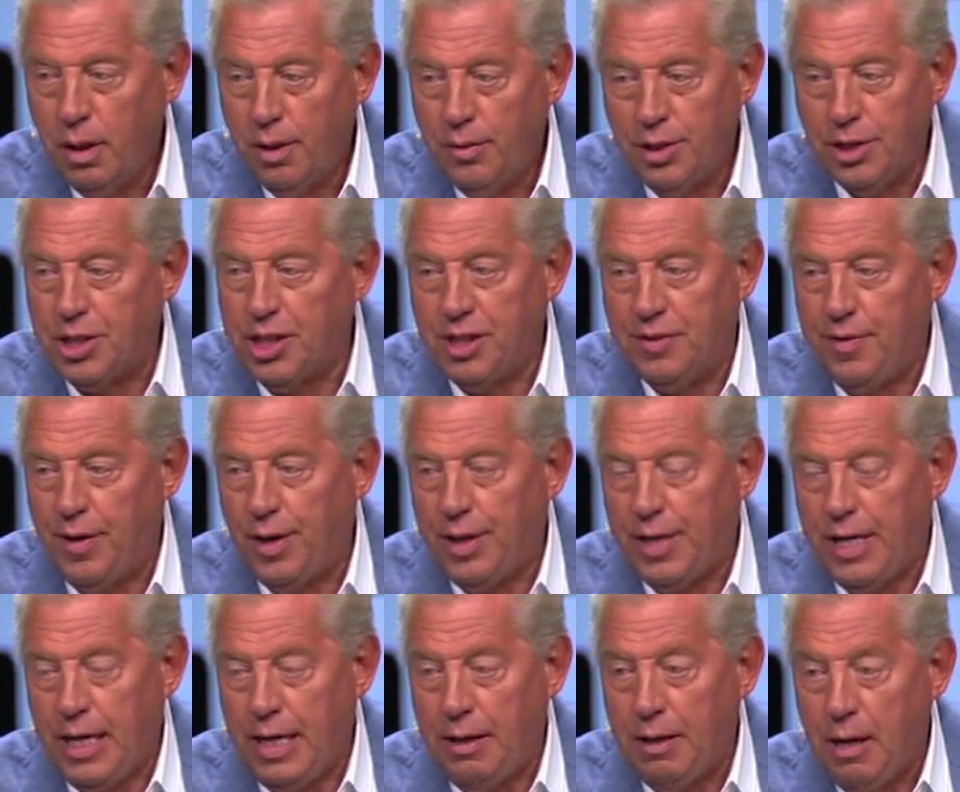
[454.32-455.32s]
This is very
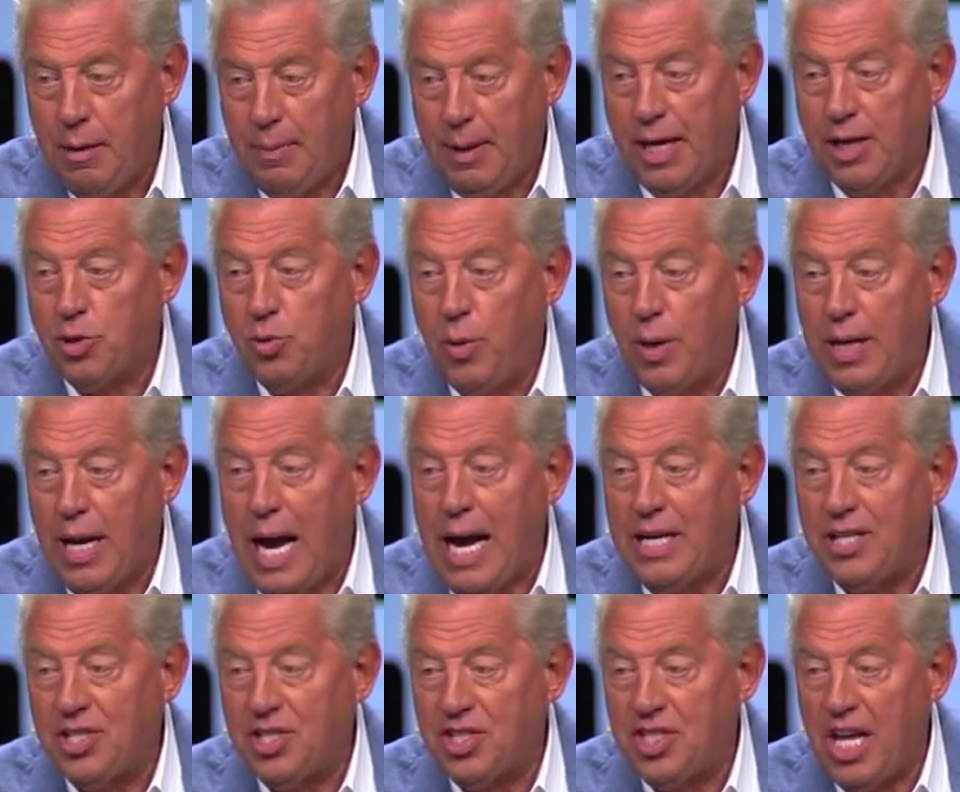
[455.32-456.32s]
key, because when I
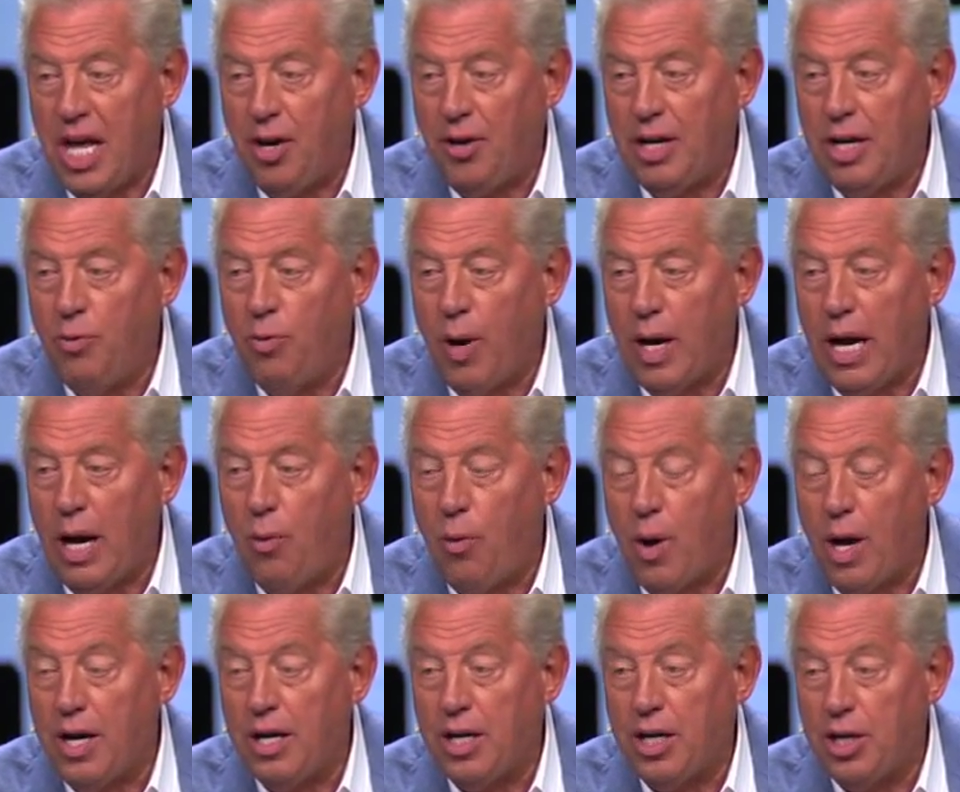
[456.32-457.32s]
settled in what I
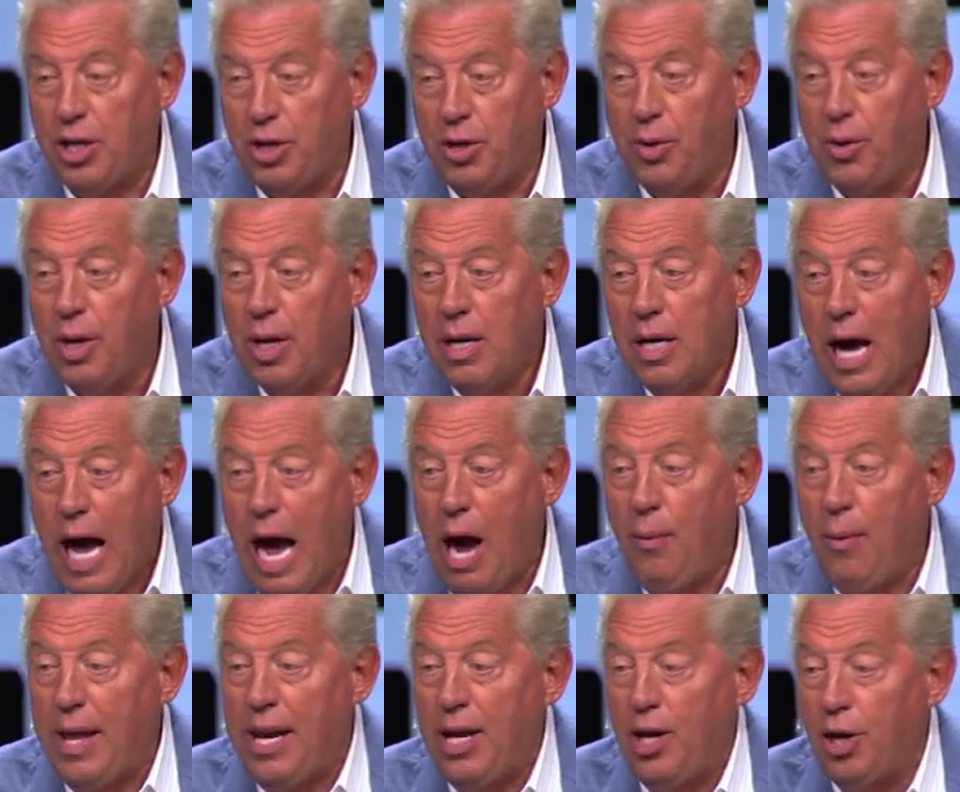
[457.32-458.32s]
wanted to do, I
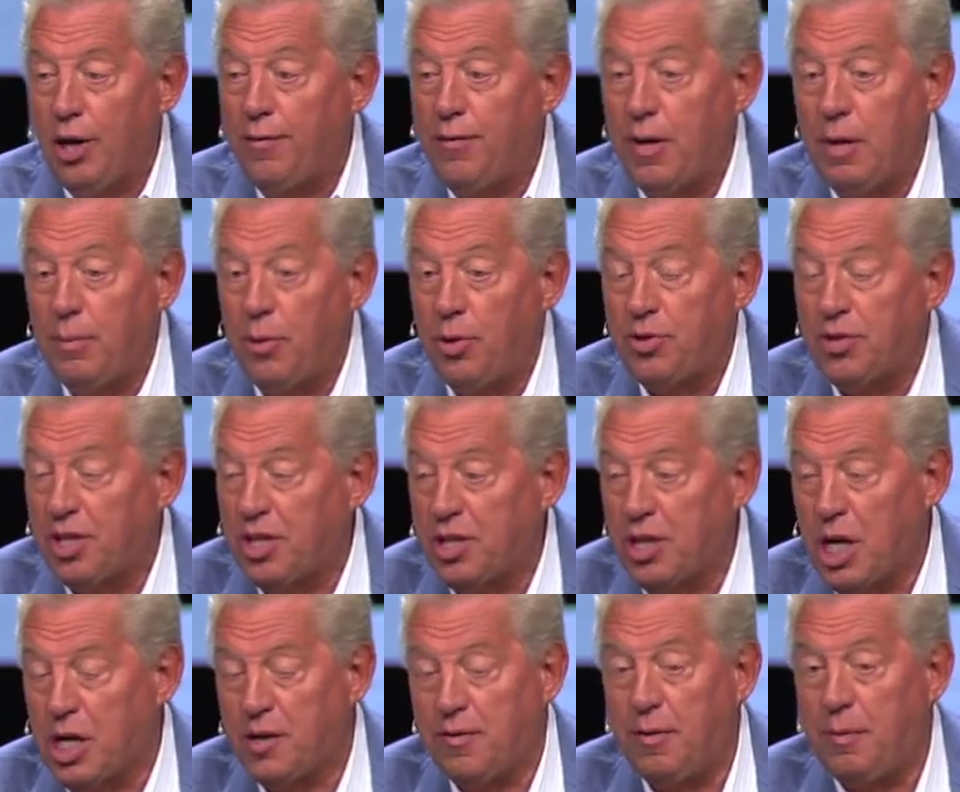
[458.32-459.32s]
went and looked for the most
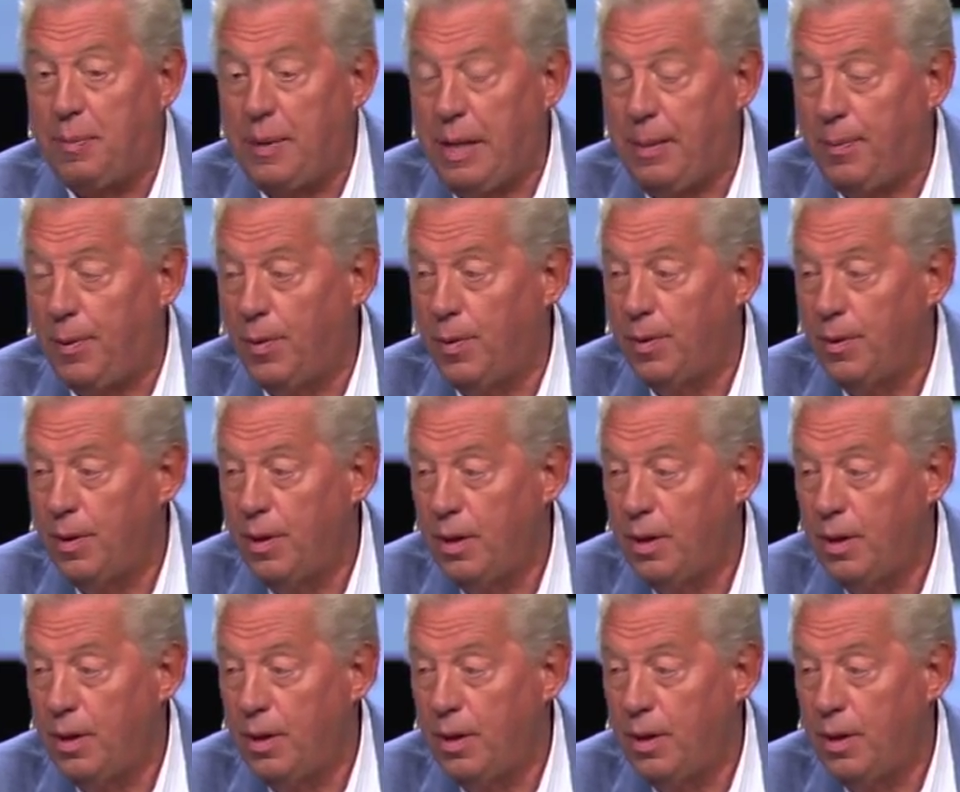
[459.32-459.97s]
successful people.